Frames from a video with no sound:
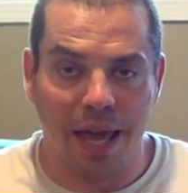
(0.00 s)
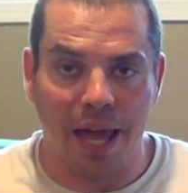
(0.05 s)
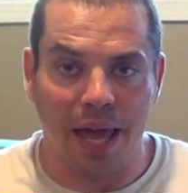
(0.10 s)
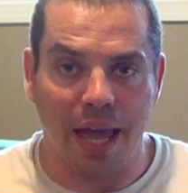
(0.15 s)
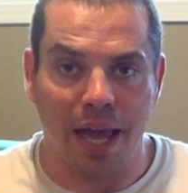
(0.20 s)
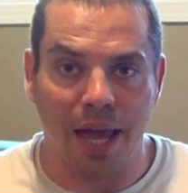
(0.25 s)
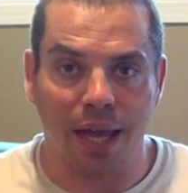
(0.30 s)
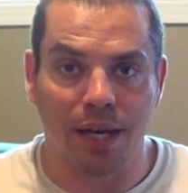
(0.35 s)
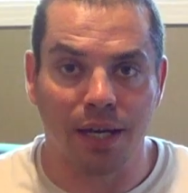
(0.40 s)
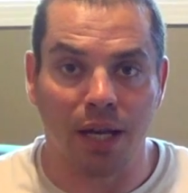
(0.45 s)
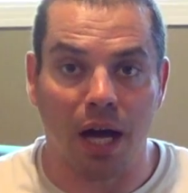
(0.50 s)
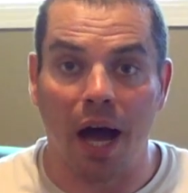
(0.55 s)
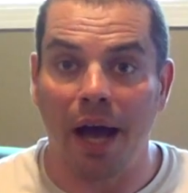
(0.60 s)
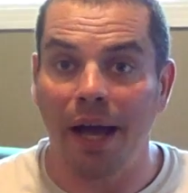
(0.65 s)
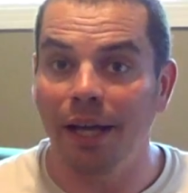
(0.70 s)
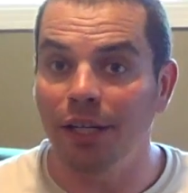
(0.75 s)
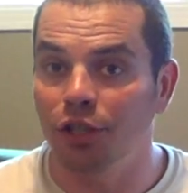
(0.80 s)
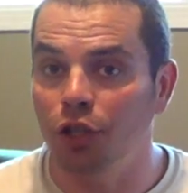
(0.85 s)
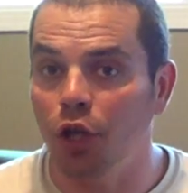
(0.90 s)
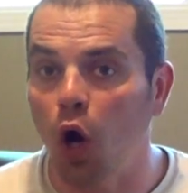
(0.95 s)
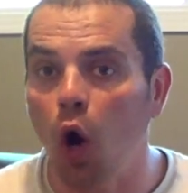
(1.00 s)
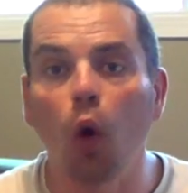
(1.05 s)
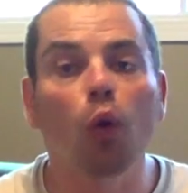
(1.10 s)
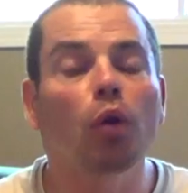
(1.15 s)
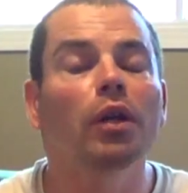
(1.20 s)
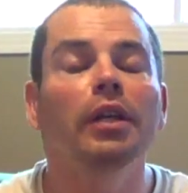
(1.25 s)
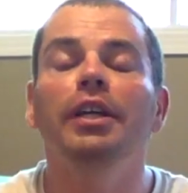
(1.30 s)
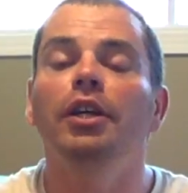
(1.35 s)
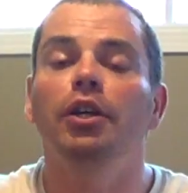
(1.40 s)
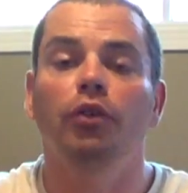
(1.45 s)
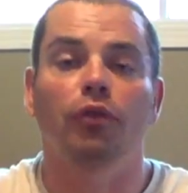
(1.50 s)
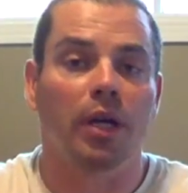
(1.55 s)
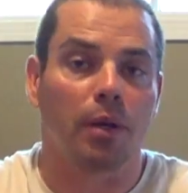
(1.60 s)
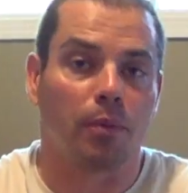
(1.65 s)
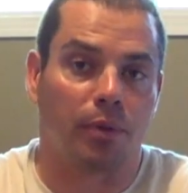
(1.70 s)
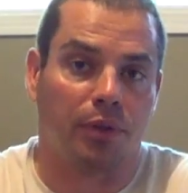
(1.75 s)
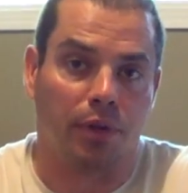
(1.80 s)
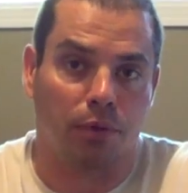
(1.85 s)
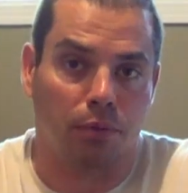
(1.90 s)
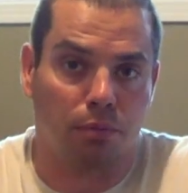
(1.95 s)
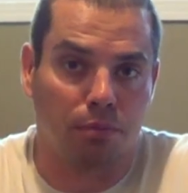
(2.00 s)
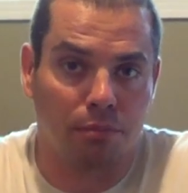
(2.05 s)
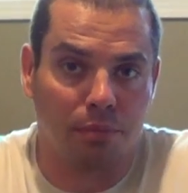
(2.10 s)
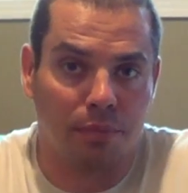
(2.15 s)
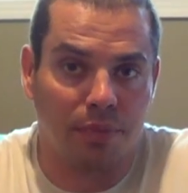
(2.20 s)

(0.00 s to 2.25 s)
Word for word: And I totally agree with you.